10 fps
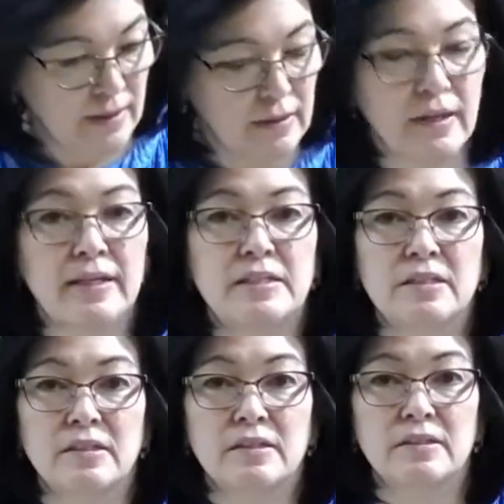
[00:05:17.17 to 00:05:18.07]
like
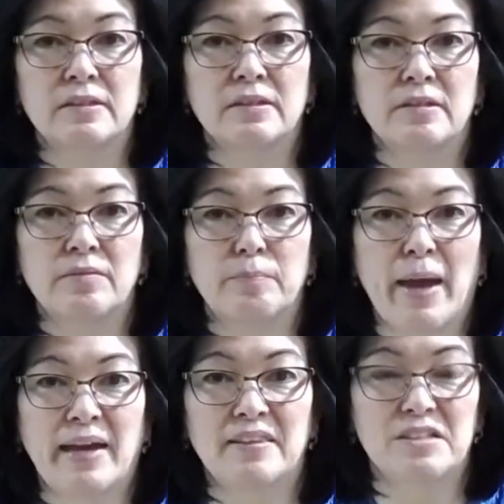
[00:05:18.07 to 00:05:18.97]
to
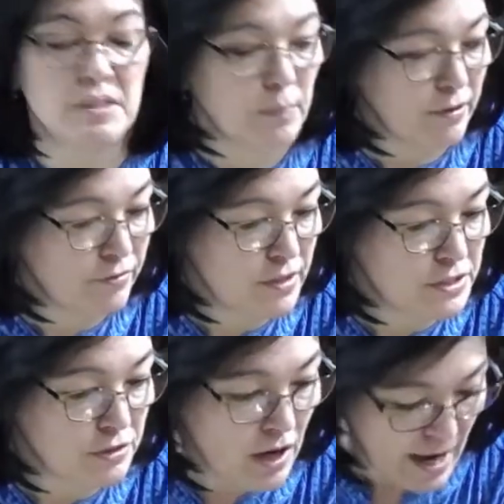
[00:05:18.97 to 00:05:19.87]
pack this in my
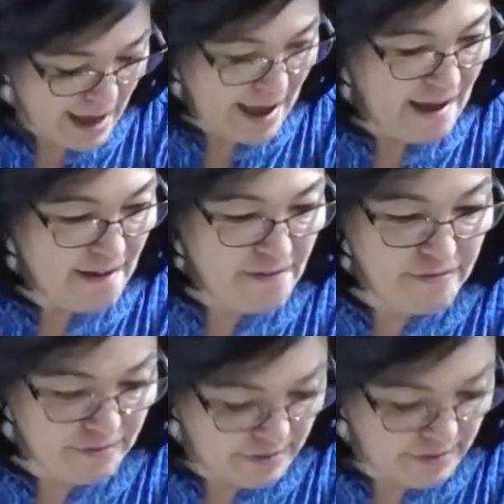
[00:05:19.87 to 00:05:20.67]
freezer. I have